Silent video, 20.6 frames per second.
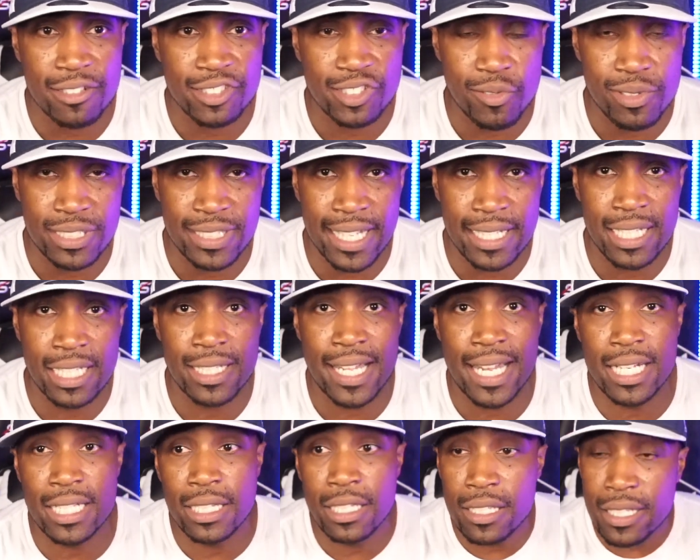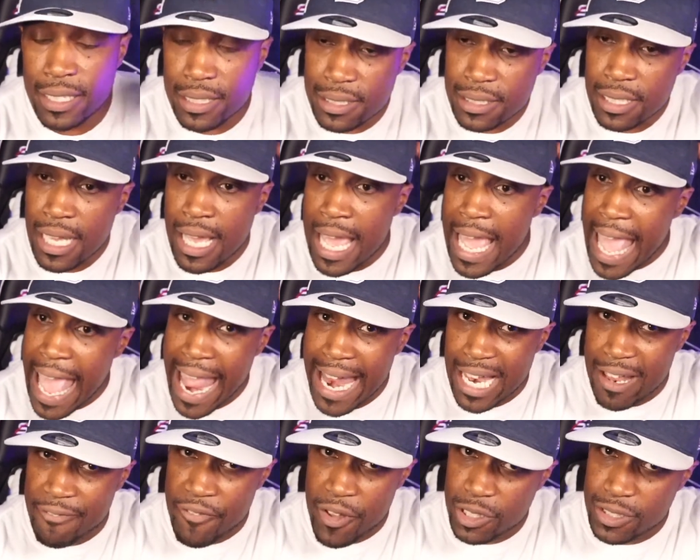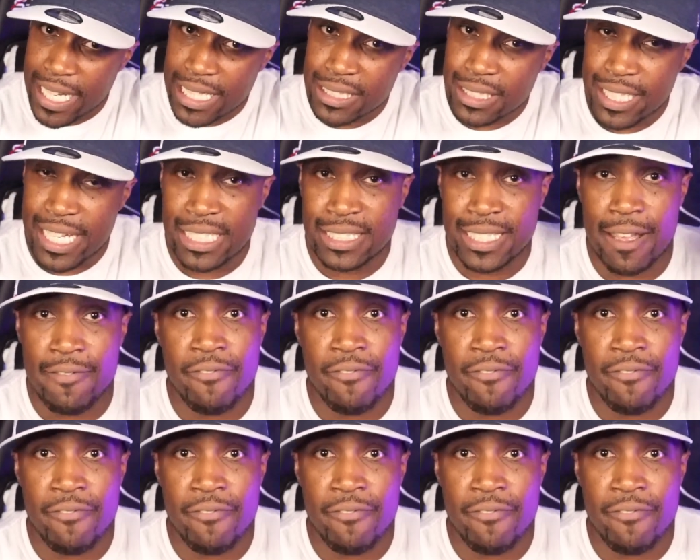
So he's getting a lot of looks, and it feels like T J.